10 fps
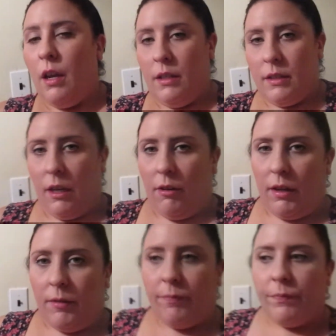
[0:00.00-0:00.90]
And it's
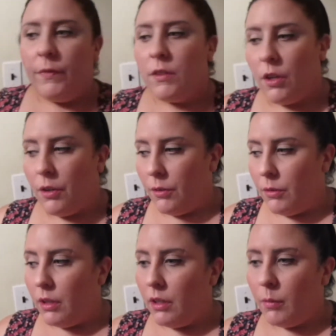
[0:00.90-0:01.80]
scary.
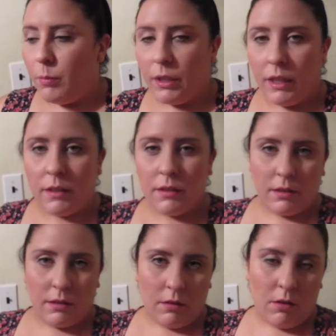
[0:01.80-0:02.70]
So
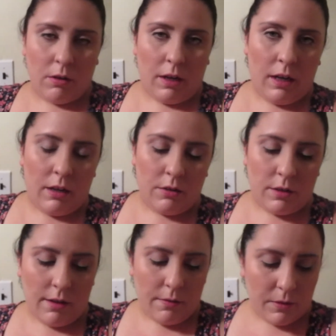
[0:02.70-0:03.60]
please go get
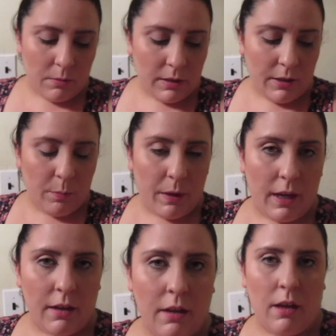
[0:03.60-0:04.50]
yourself some teal
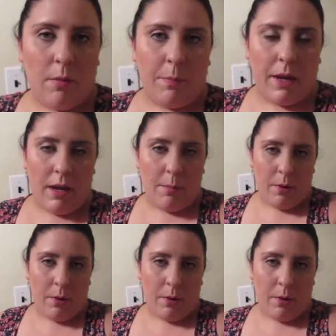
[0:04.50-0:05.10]
paint and paint a